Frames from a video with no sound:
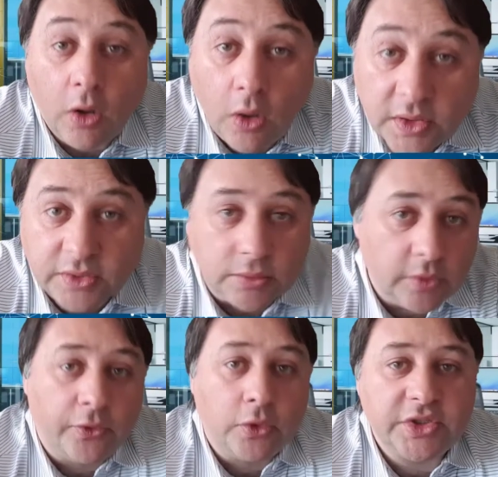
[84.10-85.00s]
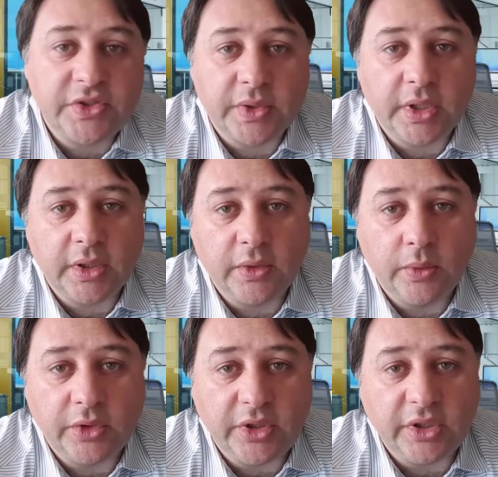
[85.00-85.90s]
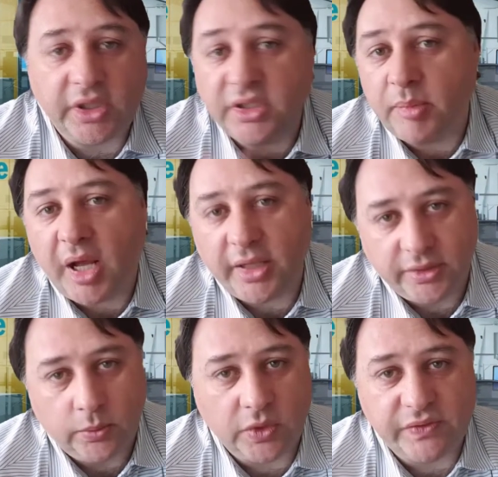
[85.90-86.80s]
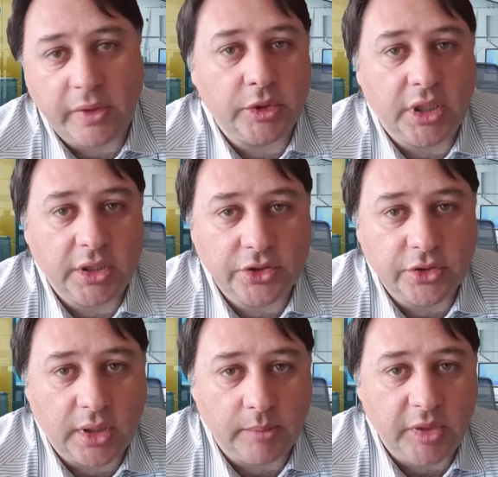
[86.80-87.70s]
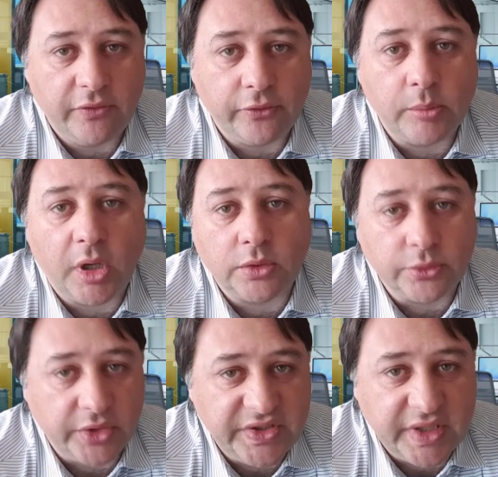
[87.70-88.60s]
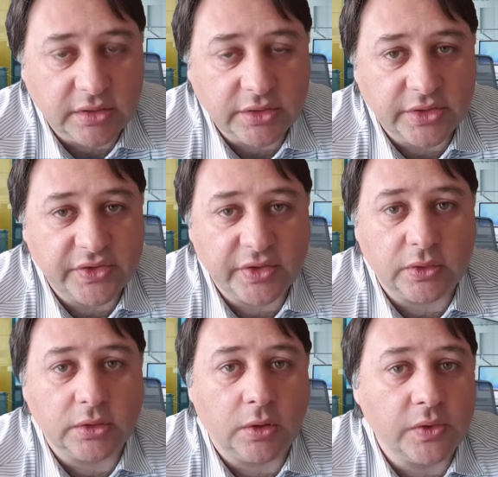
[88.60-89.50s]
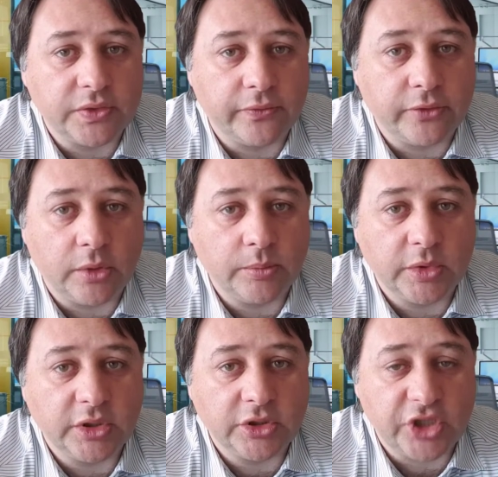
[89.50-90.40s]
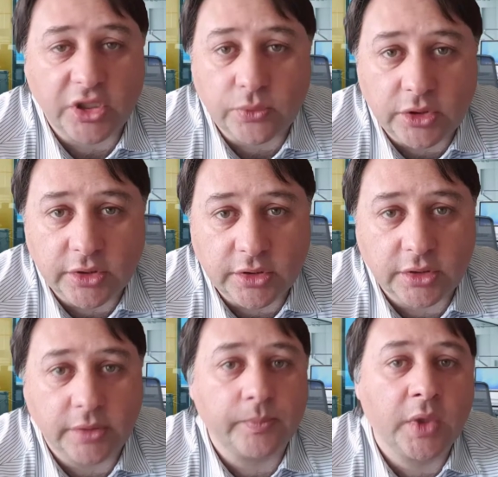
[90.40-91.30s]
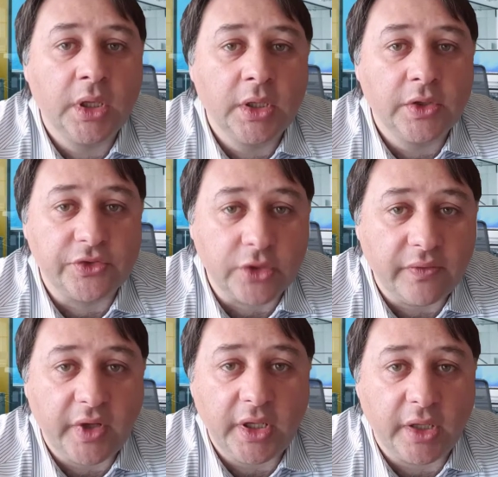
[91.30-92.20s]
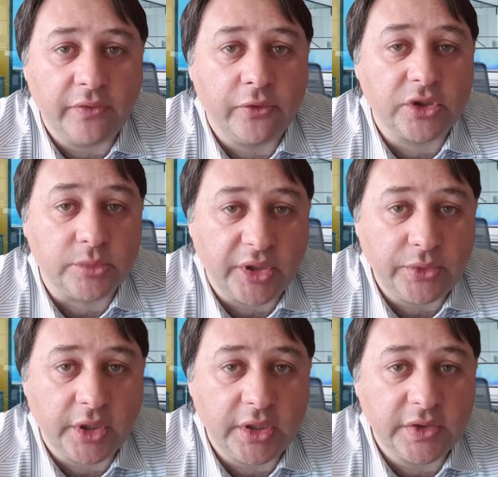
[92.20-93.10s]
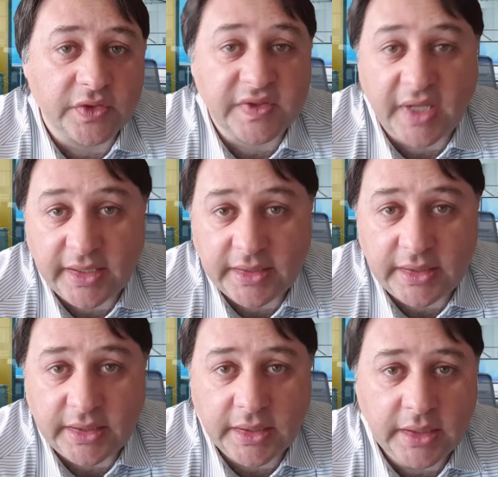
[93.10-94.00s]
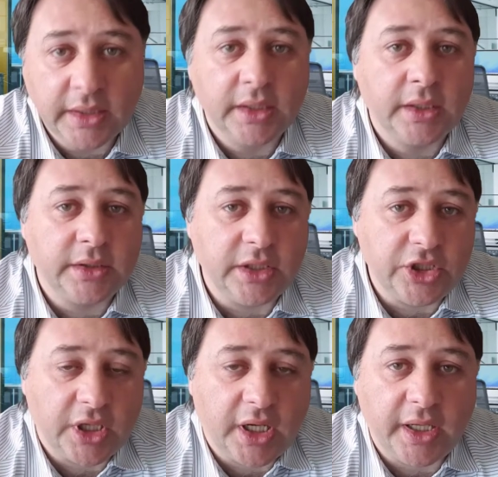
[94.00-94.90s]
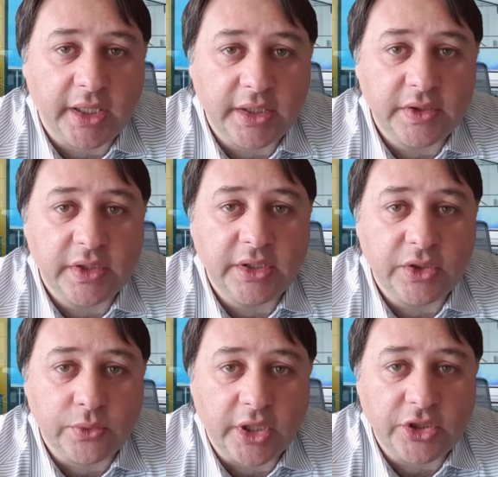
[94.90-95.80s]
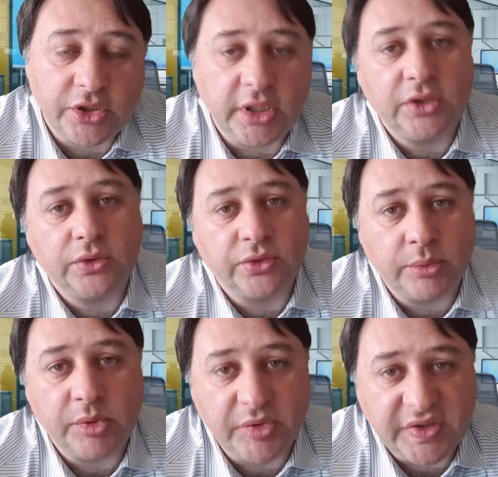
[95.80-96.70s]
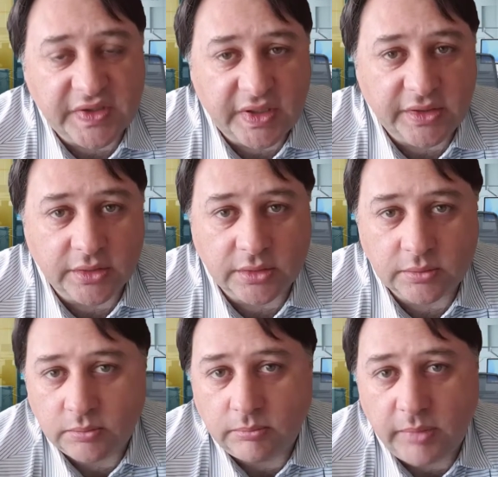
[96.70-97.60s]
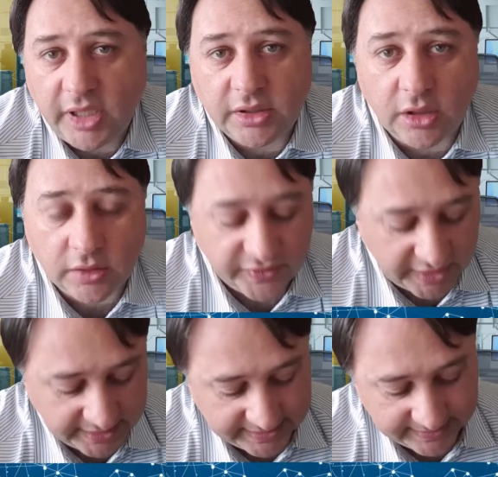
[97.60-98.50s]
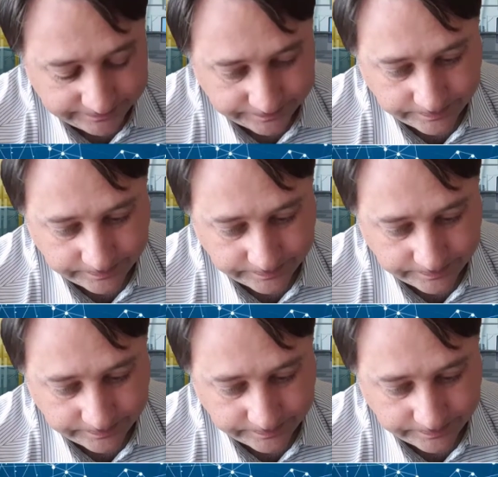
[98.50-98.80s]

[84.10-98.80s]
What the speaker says: Also, of course, the demand was very large. I mean, from our resellers or also from general the surveying and photogrammetric society, DJI integration into a Trimble Business Center made a lot of sense.